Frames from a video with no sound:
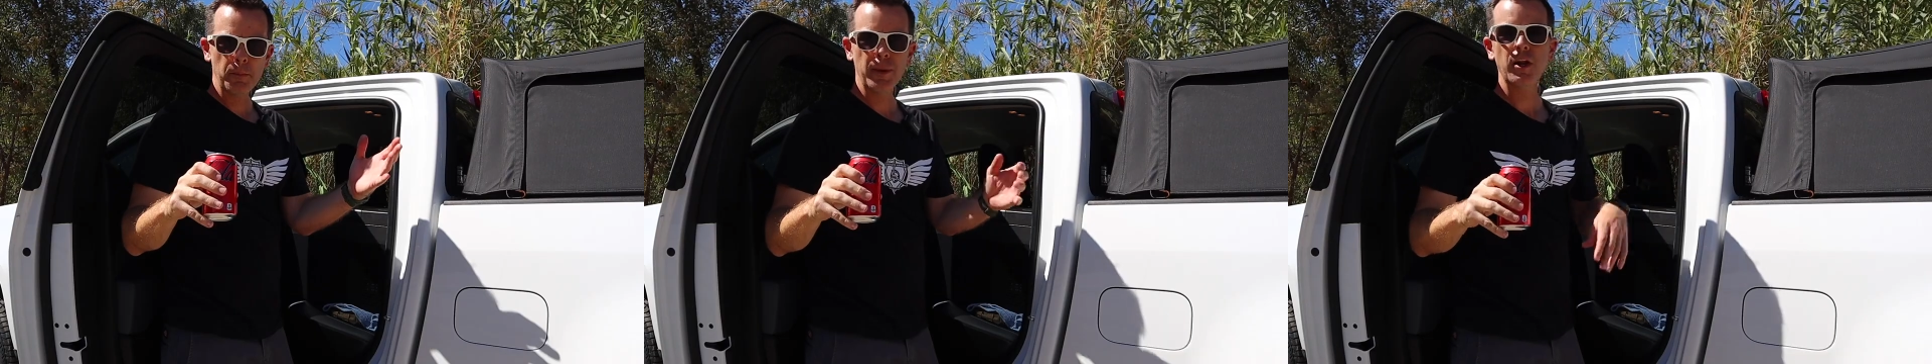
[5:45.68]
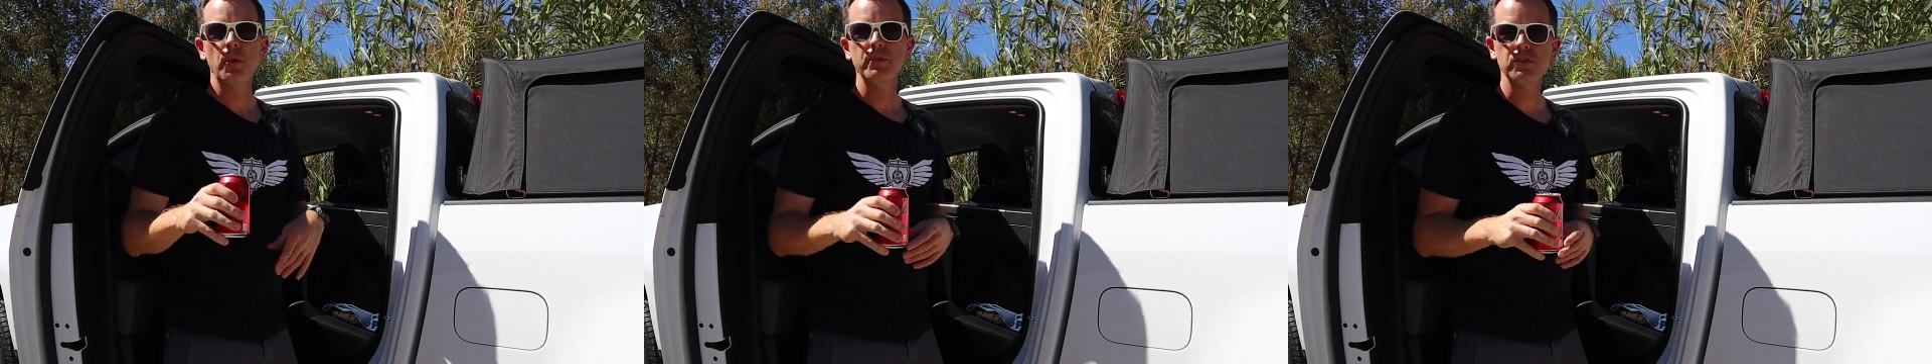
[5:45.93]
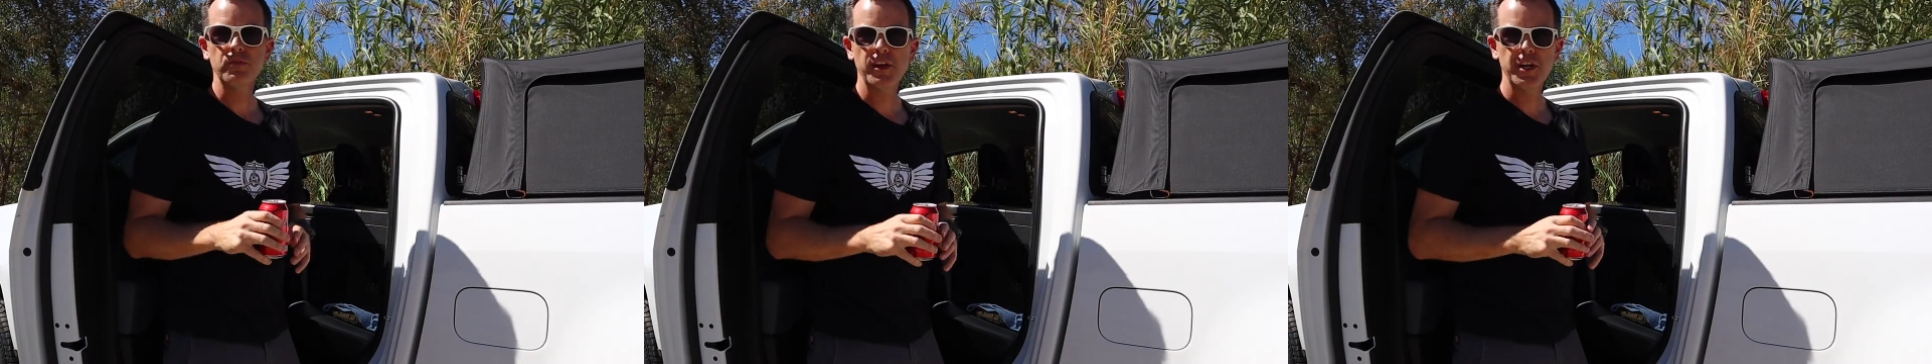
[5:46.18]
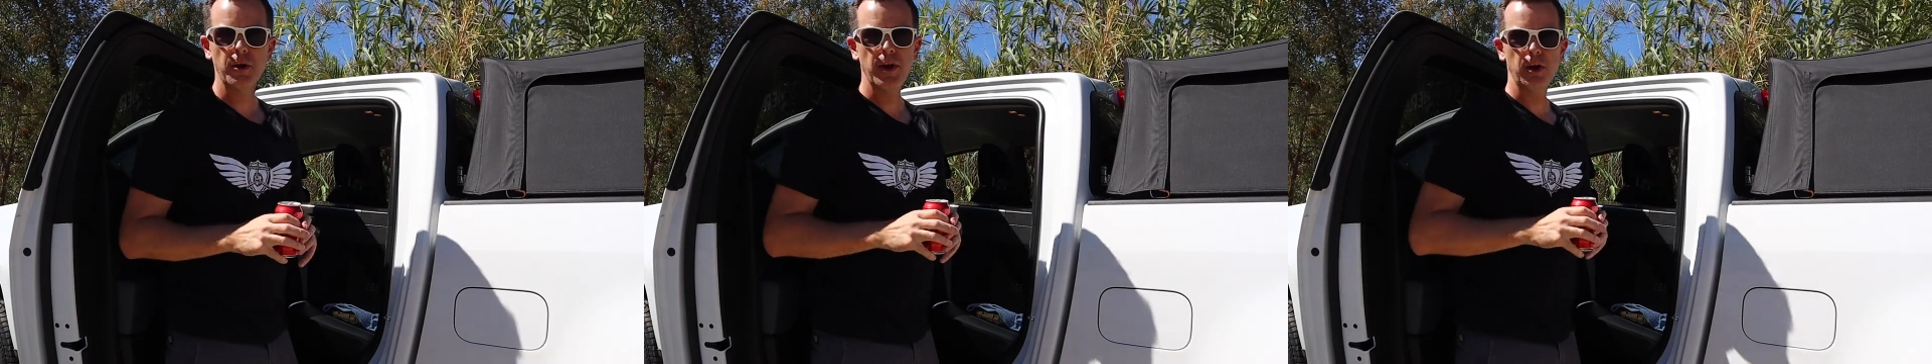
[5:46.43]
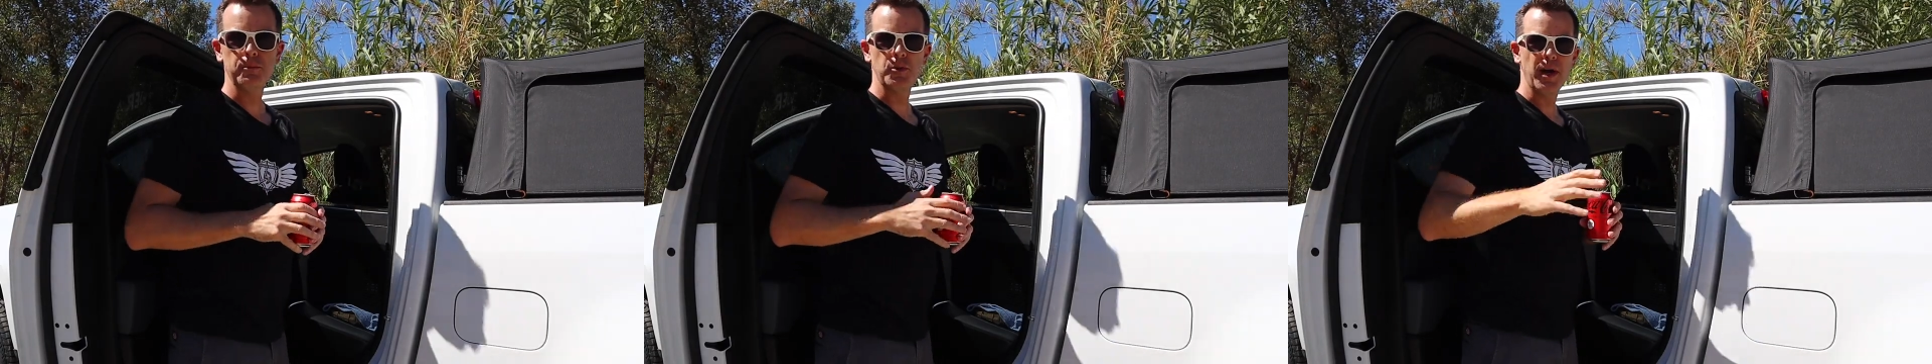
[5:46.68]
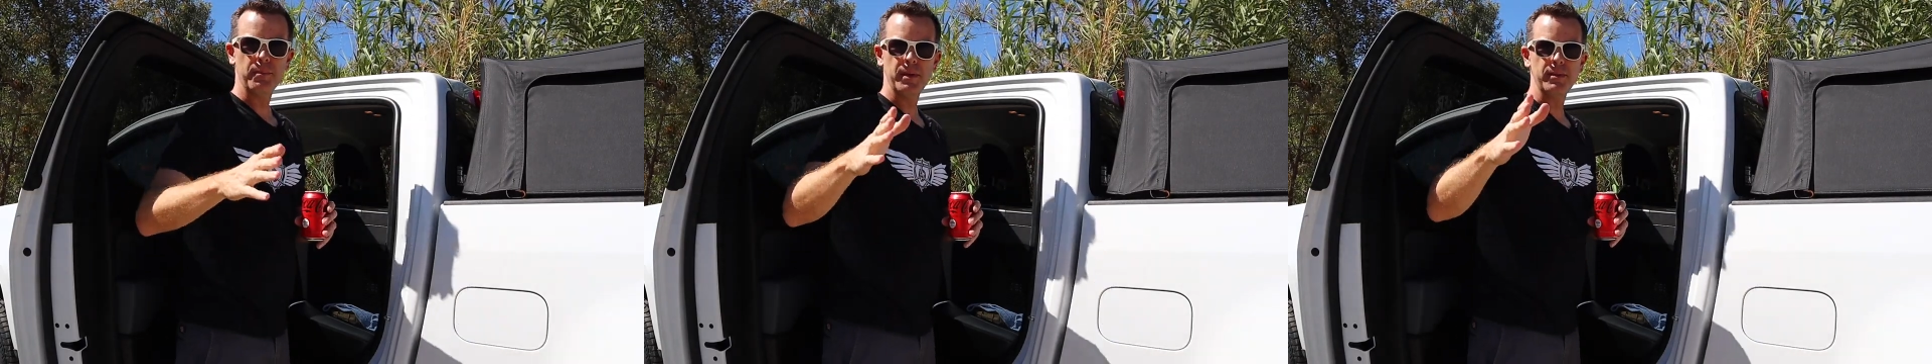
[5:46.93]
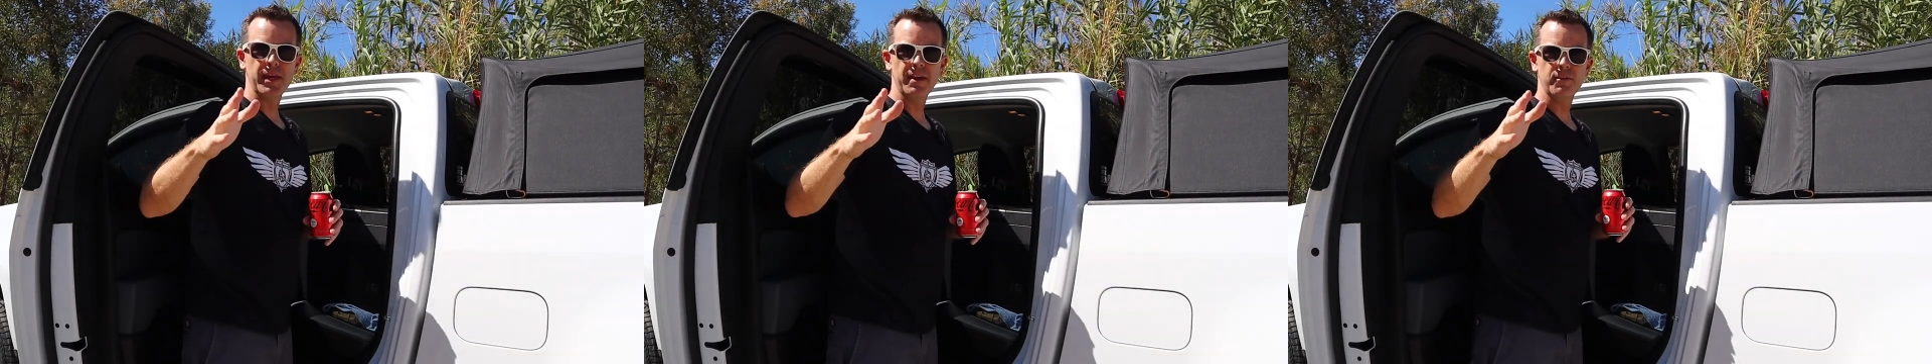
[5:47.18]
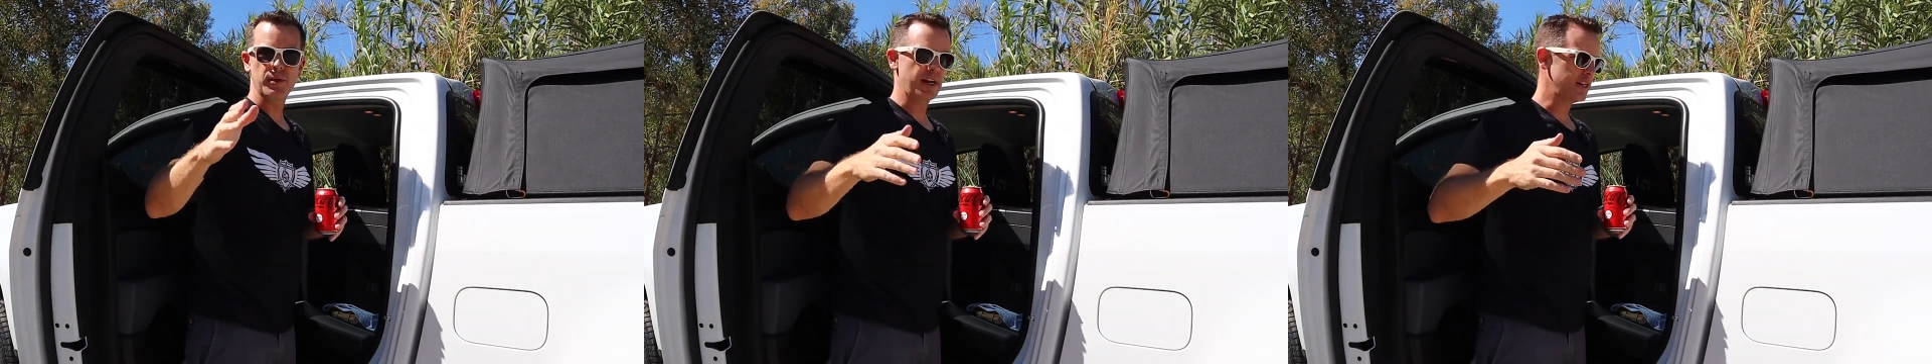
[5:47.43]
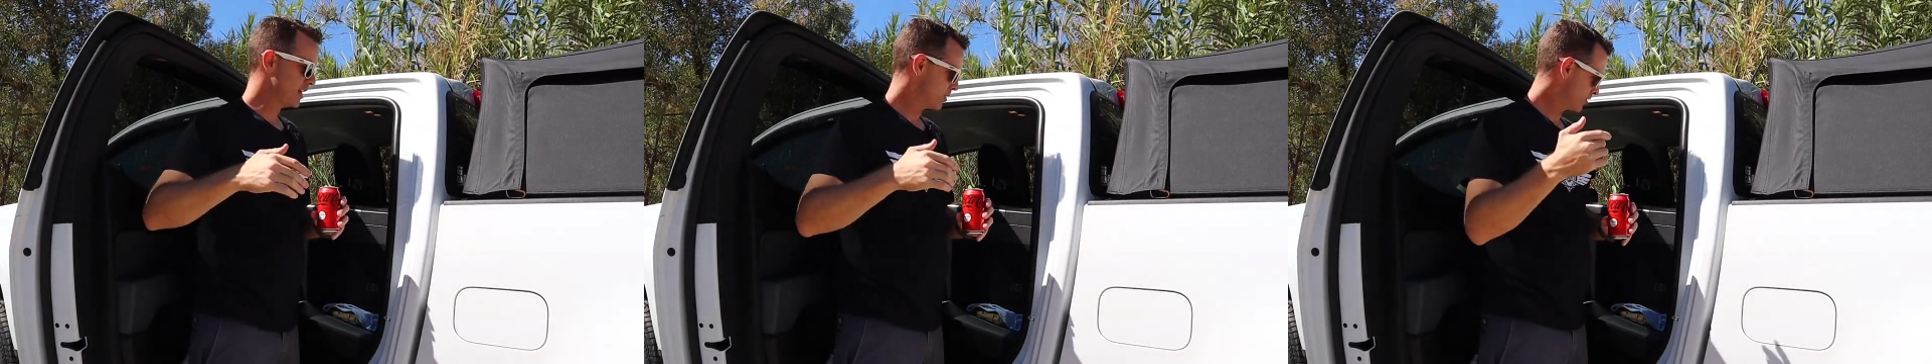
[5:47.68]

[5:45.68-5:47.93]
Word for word: But I hope this video helped you out, maybe gave you an idea